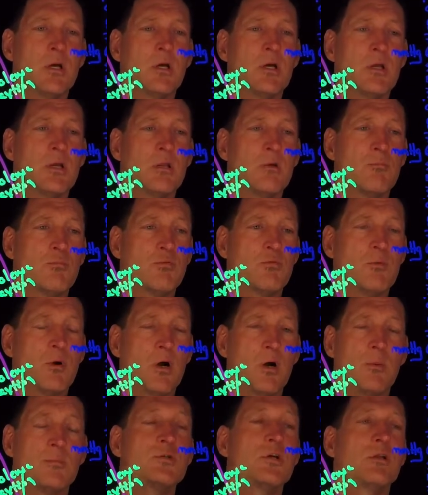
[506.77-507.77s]
The
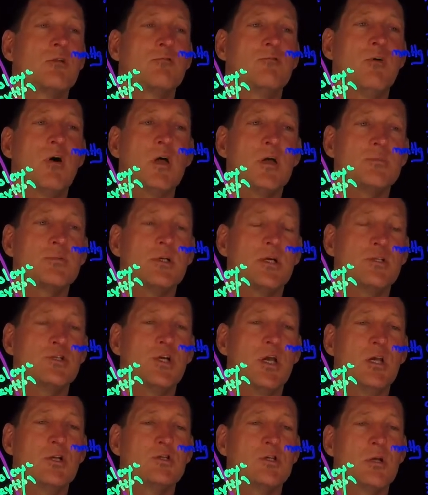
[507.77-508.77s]
volume's not
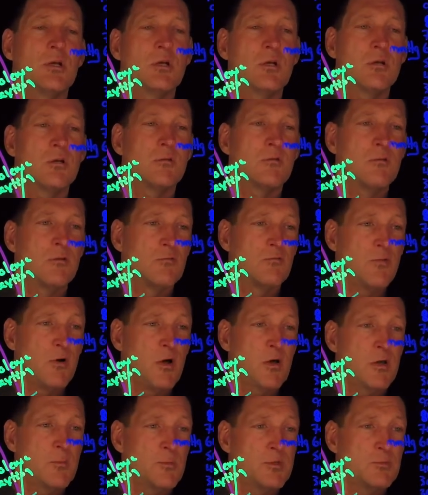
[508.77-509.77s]
changing. The
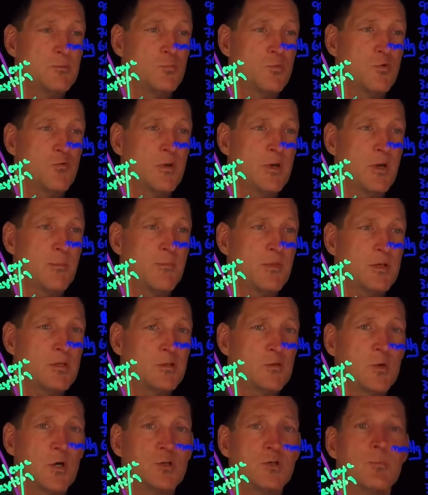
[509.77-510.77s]
volume is moving up this
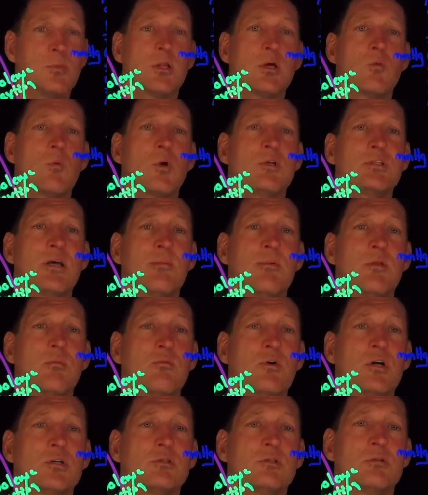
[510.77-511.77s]
direction, but look what's happening to the
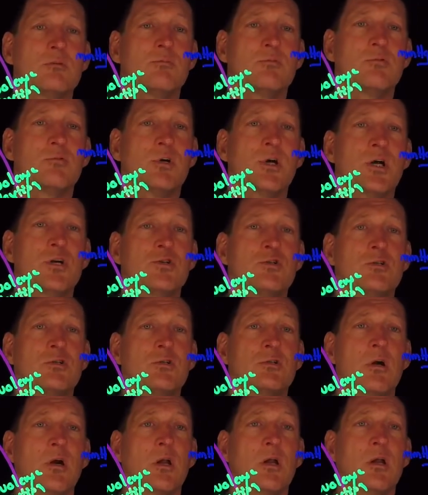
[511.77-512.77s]
pressure. The pressure's
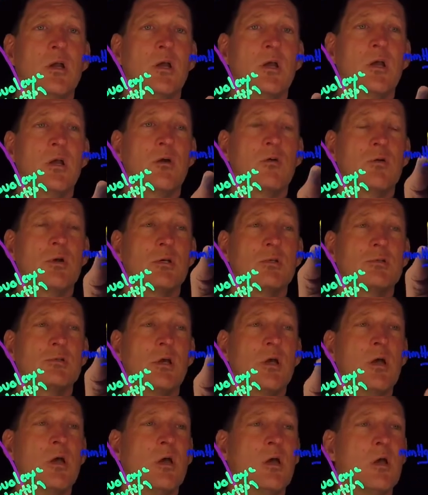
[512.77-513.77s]
starting to increase.
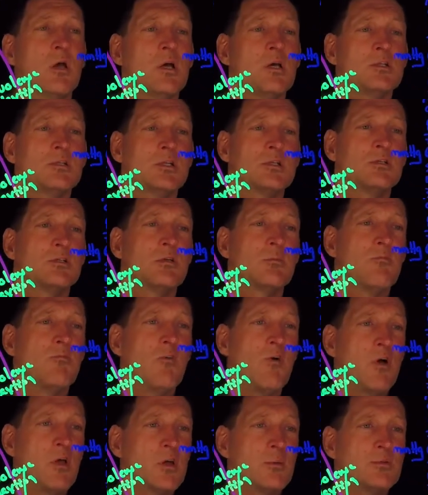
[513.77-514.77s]
Since the
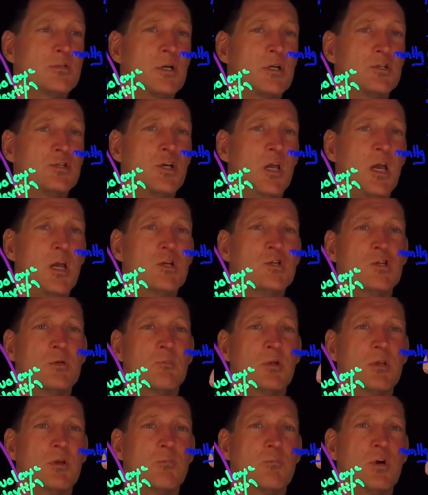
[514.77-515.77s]
volume's not changing,
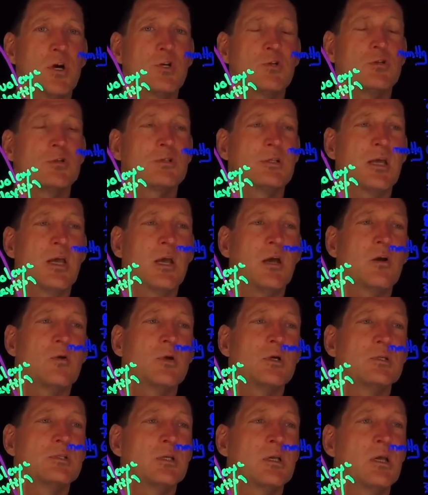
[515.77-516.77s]
but the pressure is
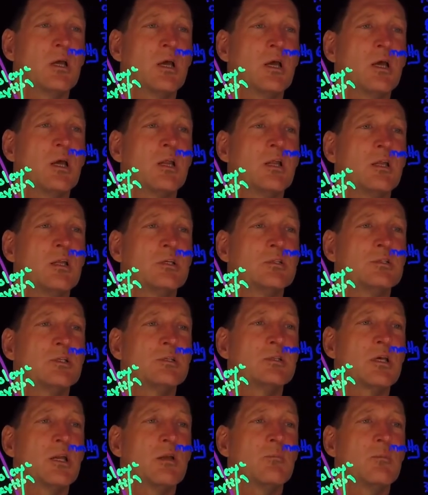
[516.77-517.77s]
increasing, this is
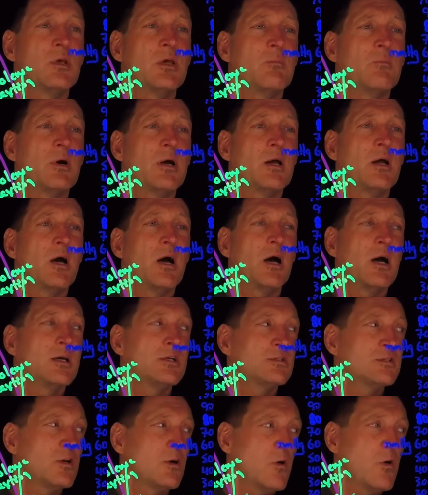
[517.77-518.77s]
going to be my I'm
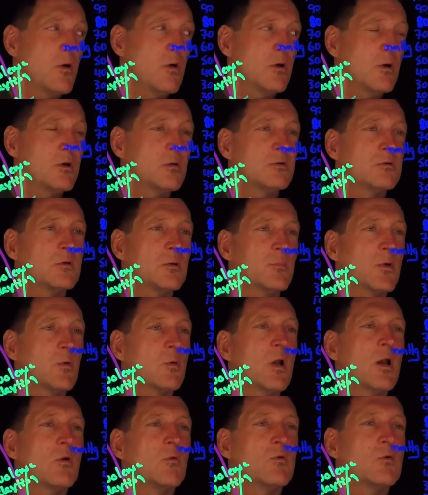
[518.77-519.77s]
going to
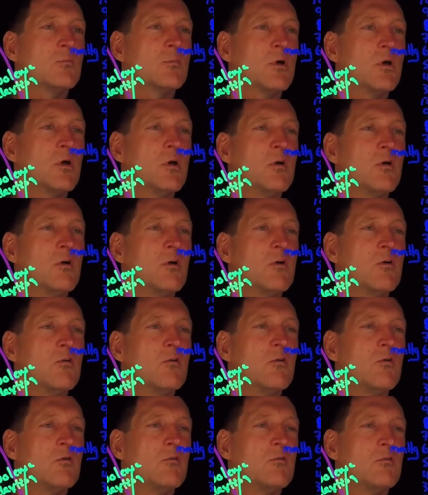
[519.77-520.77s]
run a room,
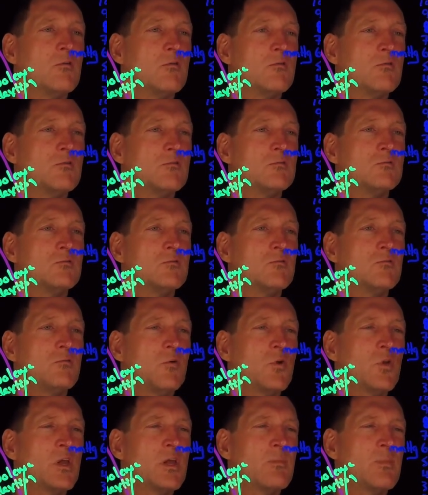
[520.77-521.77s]

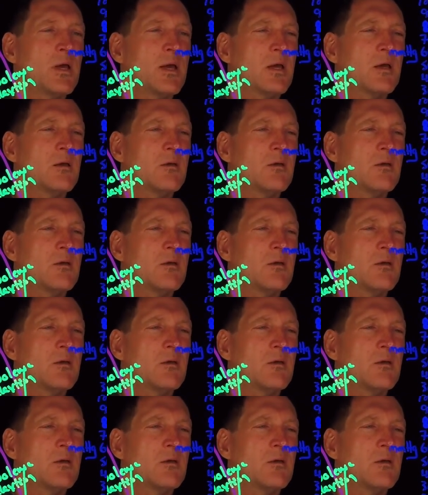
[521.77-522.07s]
volemic